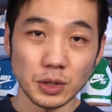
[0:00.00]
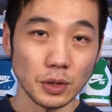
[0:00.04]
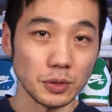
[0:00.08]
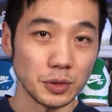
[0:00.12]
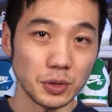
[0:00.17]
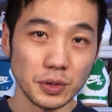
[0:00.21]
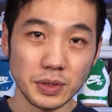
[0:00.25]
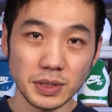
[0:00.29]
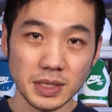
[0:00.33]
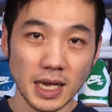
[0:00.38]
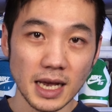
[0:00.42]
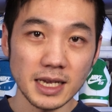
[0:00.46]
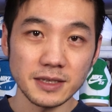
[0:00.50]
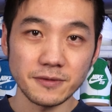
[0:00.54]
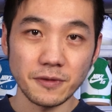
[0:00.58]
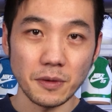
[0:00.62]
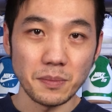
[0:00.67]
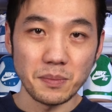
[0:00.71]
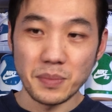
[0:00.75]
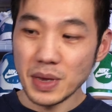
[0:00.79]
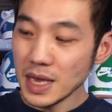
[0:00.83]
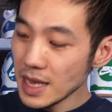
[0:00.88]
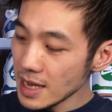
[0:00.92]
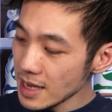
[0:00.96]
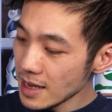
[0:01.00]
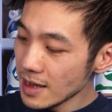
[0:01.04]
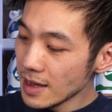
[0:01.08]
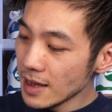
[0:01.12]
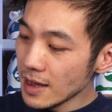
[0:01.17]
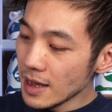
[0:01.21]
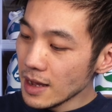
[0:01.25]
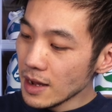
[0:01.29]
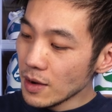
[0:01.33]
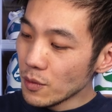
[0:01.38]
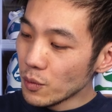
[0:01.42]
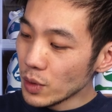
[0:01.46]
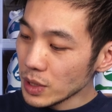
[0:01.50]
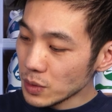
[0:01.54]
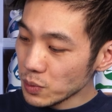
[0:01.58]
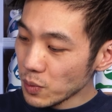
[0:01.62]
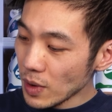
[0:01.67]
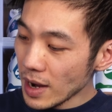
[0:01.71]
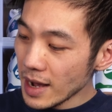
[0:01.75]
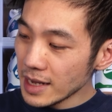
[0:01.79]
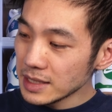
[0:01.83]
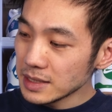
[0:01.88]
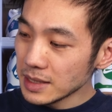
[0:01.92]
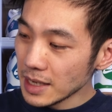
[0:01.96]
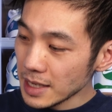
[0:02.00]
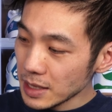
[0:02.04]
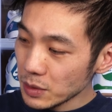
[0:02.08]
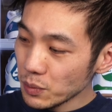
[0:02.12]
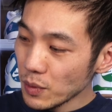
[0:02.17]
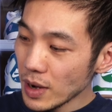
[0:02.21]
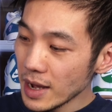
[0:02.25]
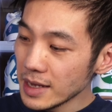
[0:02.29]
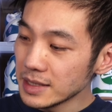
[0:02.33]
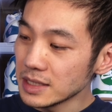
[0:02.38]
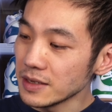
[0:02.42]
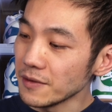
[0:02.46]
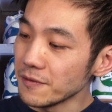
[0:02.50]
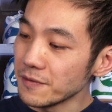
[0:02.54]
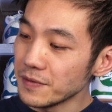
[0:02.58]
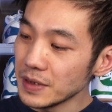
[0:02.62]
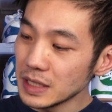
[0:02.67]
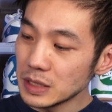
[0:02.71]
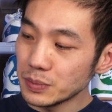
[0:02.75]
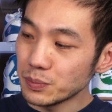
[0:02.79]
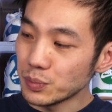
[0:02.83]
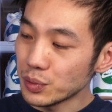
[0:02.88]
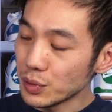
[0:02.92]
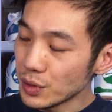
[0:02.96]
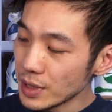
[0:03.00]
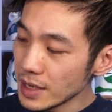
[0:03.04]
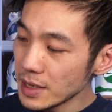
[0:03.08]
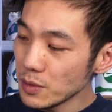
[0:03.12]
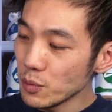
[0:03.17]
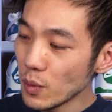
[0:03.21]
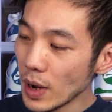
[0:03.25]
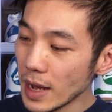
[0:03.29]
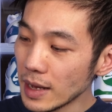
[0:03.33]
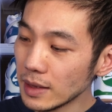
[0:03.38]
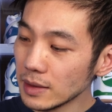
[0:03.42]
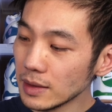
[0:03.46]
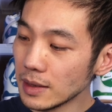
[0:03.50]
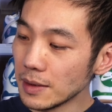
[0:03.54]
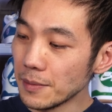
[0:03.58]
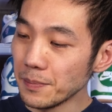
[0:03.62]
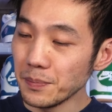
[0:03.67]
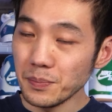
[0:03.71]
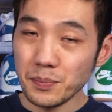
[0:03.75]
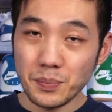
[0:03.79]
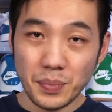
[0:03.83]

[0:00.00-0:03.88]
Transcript: So true to size for me, width-wise, length-wise, it fits pretty well.